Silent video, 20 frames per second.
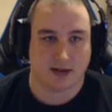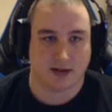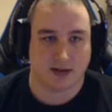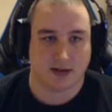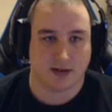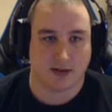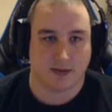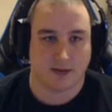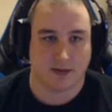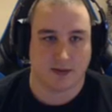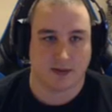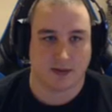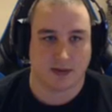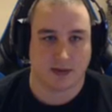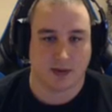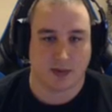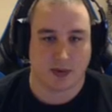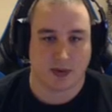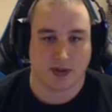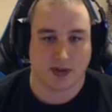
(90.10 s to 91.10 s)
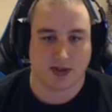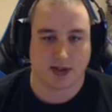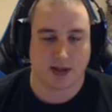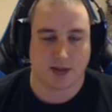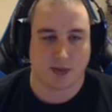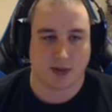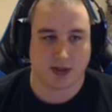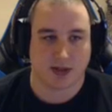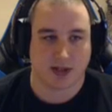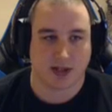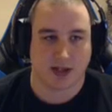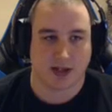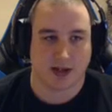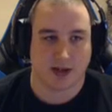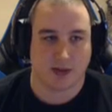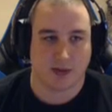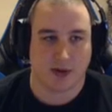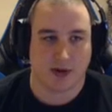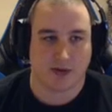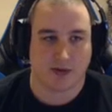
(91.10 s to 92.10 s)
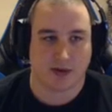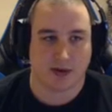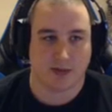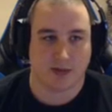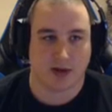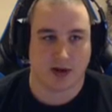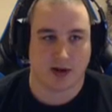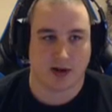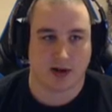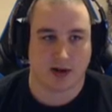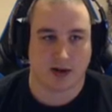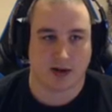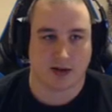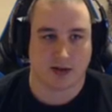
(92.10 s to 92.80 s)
the points that we're taking away from are